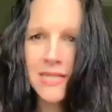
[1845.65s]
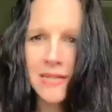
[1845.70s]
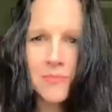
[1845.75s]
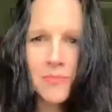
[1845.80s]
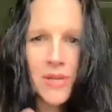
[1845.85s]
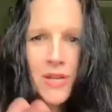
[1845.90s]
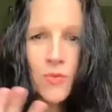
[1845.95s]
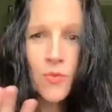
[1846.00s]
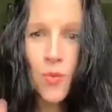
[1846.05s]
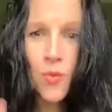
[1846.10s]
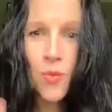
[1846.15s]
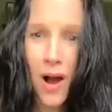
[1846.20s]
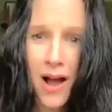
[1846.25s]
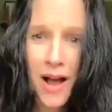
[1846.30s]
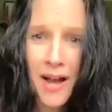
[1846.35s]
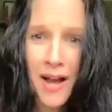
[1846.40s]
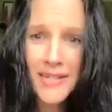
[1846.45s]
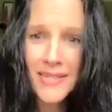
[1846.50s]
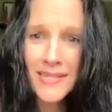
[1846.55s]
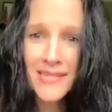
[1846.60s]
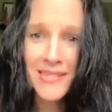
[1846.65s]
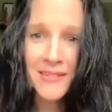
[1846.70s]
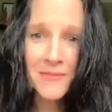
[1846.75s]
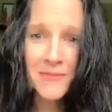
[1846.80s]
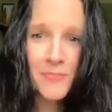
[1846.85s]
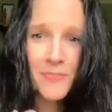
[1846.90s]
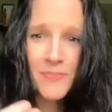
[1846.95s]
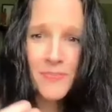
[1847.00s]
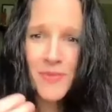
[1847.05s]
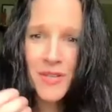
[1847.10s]
and be wise and,
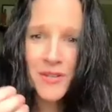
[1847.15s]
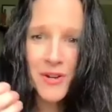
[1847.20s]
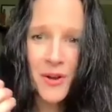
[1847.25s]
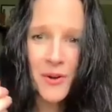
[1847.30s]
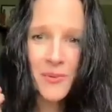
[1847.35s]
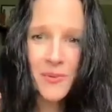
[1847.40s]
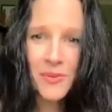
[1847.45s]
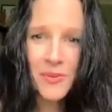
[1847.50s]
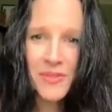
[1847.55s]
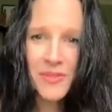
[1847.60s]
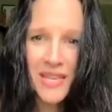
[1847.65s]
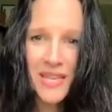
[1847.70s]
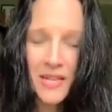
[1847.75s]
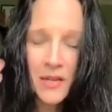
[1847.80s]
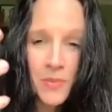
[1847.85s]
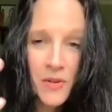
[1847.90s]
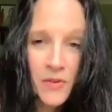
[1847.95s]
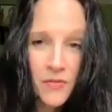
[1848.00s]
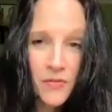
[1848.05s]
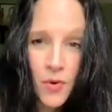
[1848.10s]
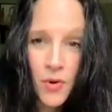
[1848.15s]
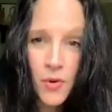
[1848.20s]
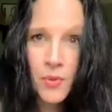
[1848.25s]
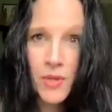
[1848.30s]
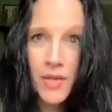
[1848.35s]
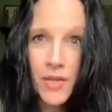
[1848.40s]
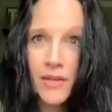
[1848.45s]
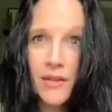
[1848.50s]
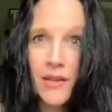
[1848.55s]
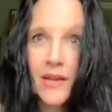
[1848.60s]
you know, think before
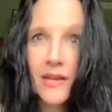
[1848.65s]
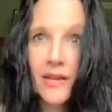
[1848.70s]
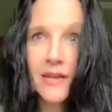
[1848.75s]
we